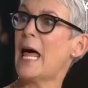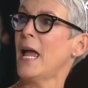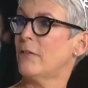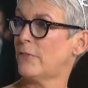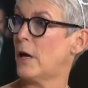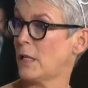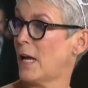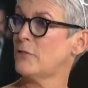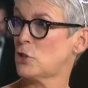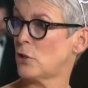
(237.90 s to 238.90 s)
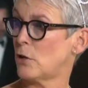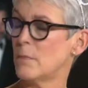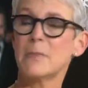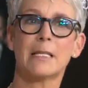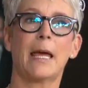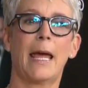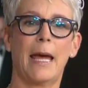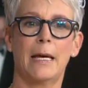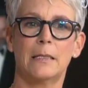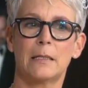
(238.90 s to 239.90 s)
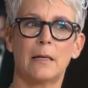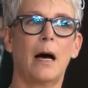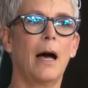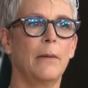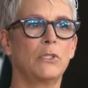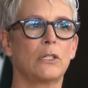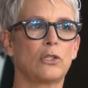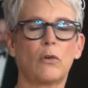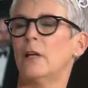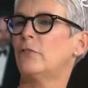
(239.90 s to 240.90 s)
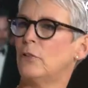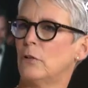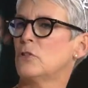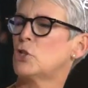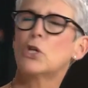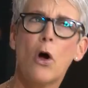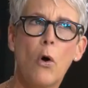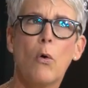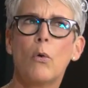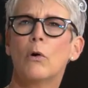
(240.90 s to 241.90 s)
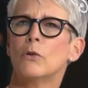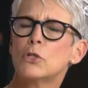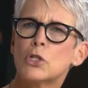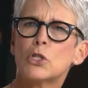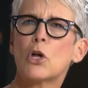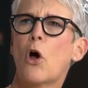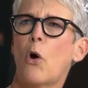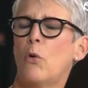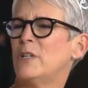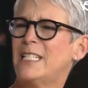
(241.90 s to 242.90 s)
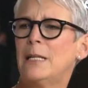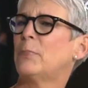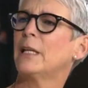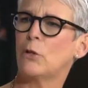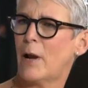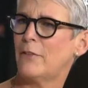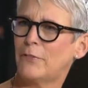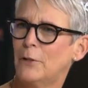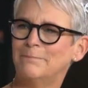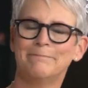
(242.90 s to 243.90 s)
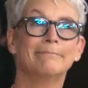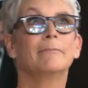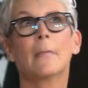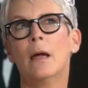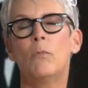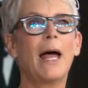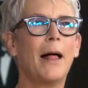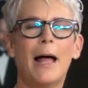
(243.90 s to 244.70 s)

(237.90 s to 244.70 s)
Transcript: life on life's terms, and I'm just grateful. So, so deeply grateful. Well,